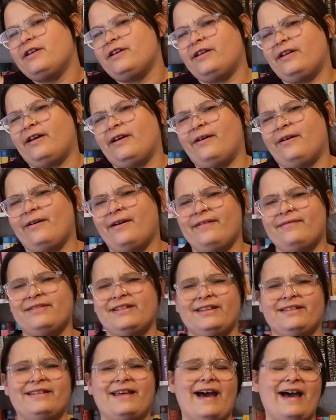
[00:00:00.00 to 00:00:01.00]
you know, I
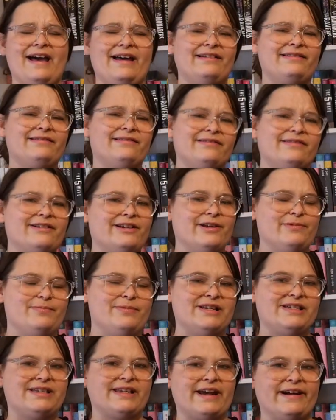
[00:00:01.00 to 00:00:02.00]
mean, that could
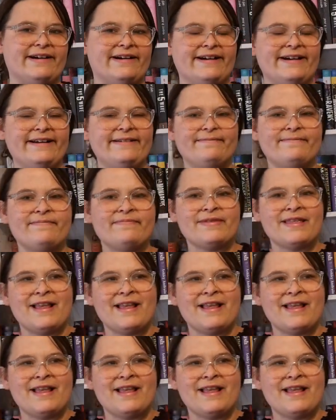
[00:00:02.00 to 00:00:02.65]
be scary.